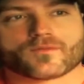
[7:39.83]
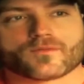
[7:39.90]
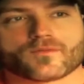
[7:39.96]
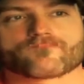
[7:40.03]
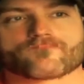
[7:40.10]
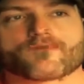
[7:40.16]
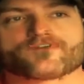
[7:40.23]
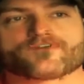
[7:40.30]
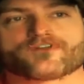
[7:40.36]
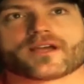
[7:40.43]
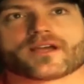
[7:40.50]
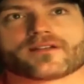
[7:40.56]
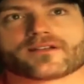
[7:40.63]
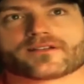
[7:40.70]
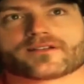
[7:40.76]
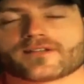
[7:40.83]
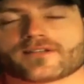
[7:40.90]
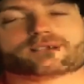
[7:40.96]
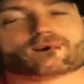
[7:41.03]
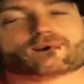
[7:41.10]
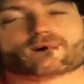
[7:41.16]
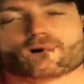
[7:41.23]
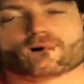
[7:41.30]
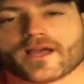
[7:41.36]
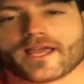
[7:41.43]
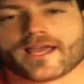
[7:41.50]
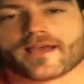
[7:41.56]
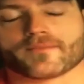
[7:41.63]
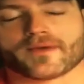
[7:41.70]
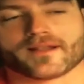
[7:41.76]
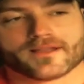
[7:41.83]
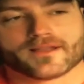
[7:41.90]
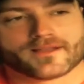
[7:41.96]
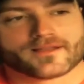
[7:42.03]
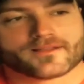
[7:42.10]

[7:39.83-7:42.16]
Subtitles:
I want to represent exactly who I am, and